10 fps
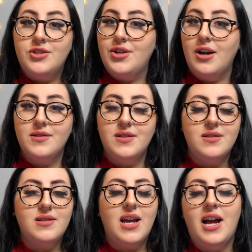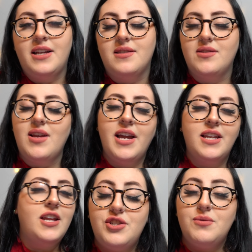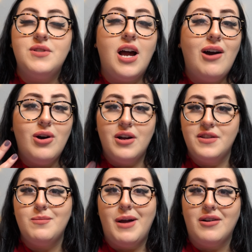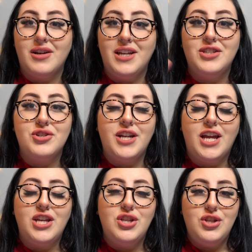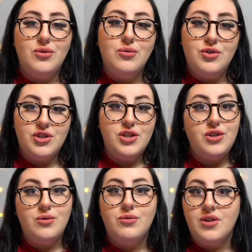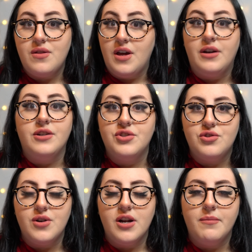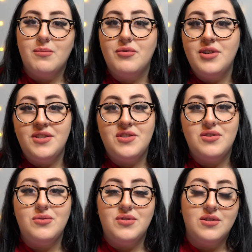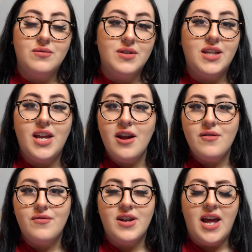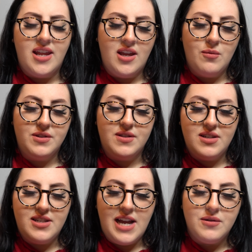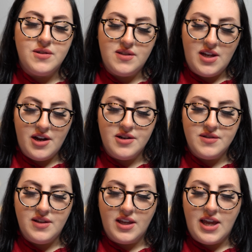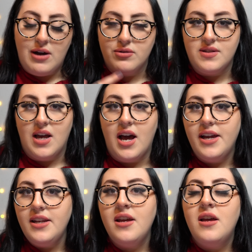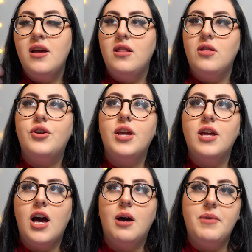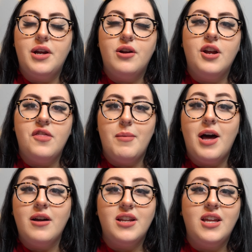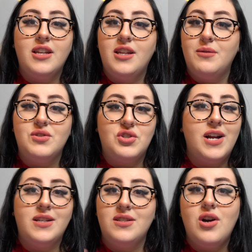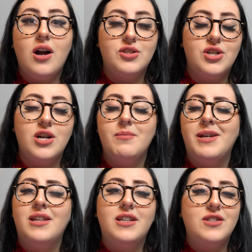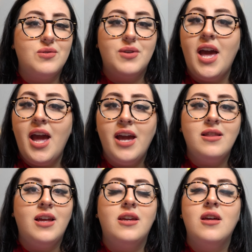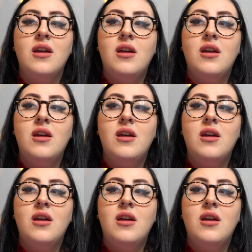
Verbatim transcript: Charleston's high society. She was out on this balcony during a huge, huge thunderstorm. The priest who still really cared for Nettie was downstairs, like outside, looking up at her at the balcony and he was trying to talk to her being like, it's okay, like,